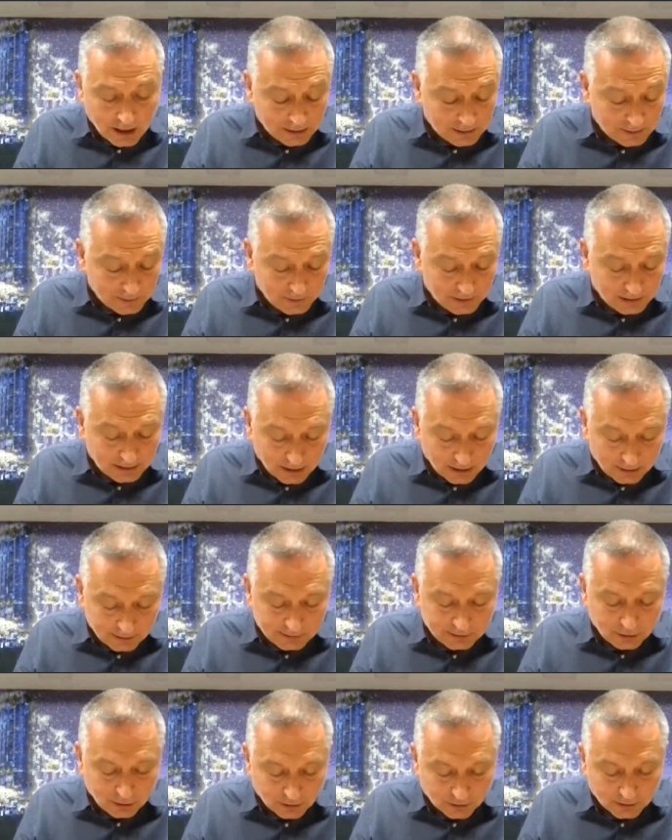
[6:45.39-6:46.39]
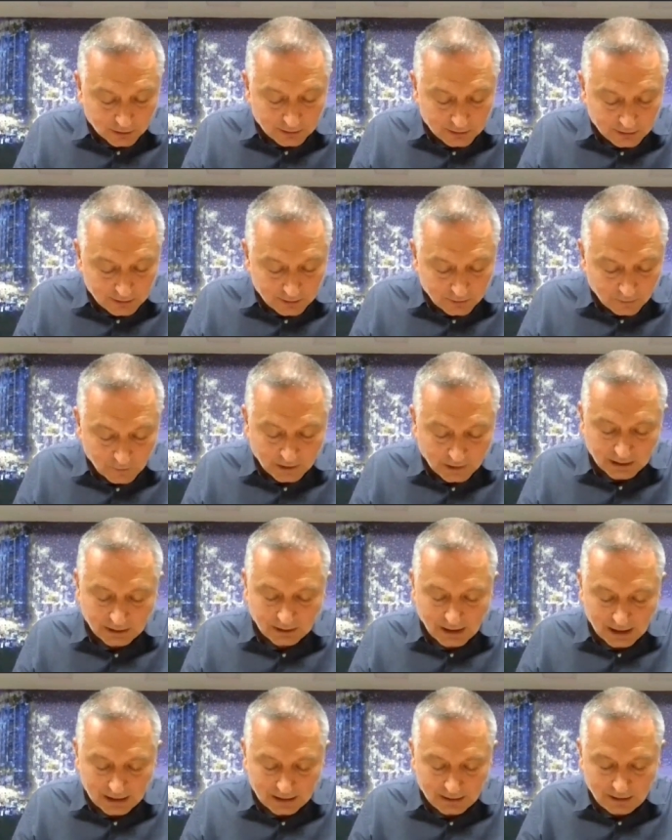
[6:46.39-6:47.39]
As we tell stories, we
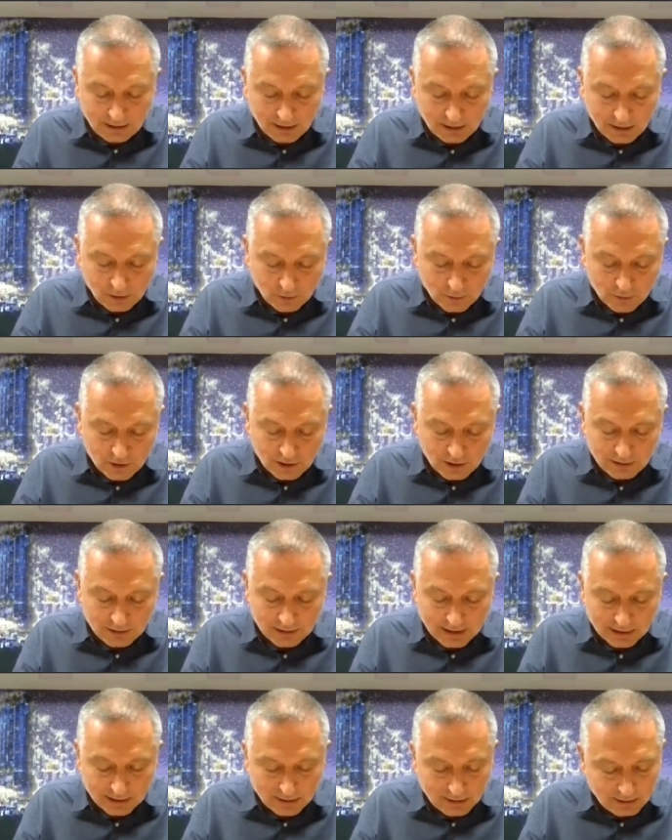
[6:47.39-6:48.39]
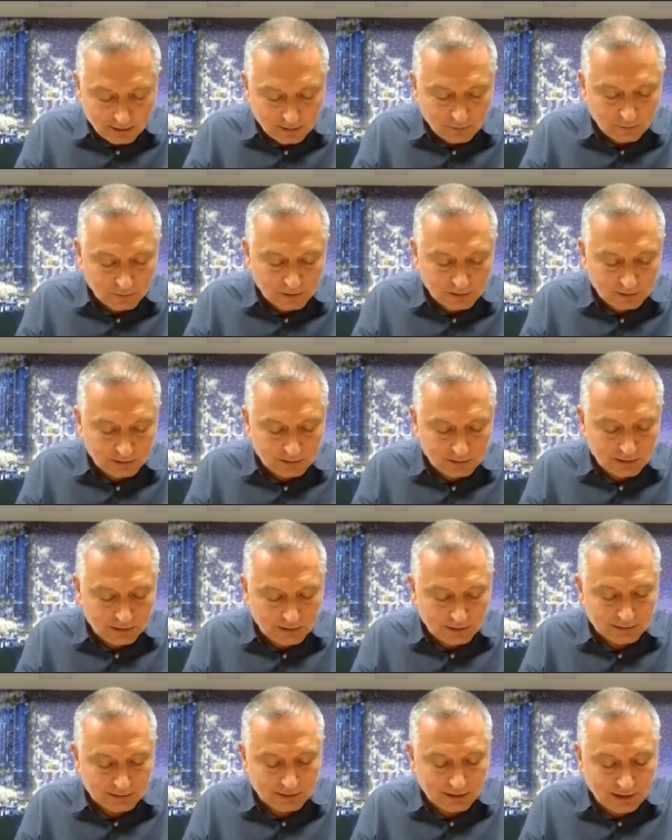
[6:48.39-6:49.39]
create the illusion that this world
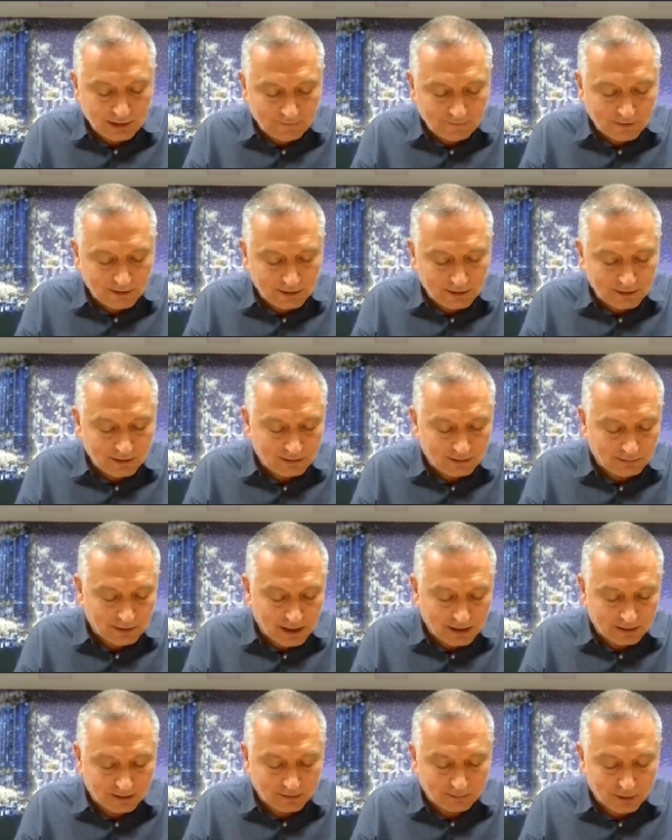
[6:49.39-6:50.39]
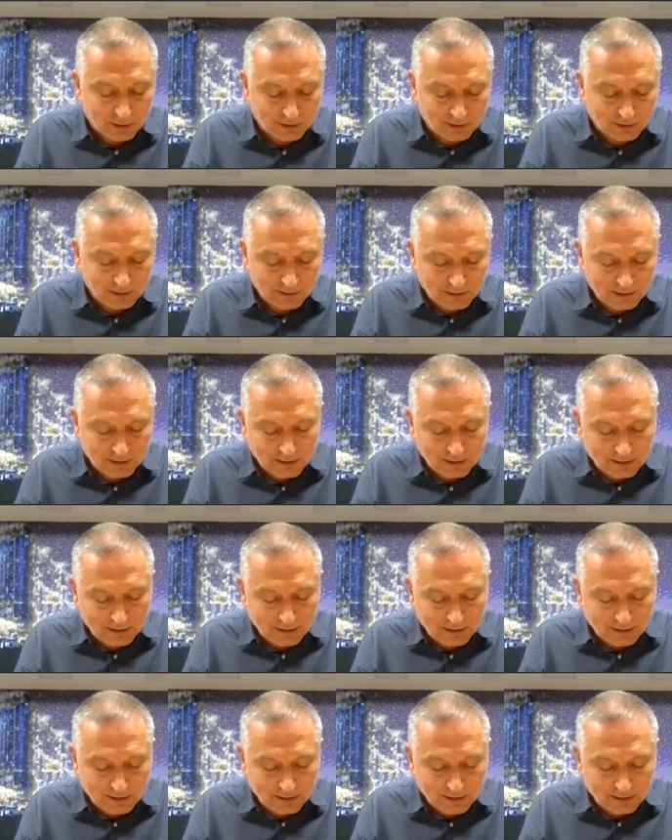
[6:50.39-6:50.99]
is even narratable,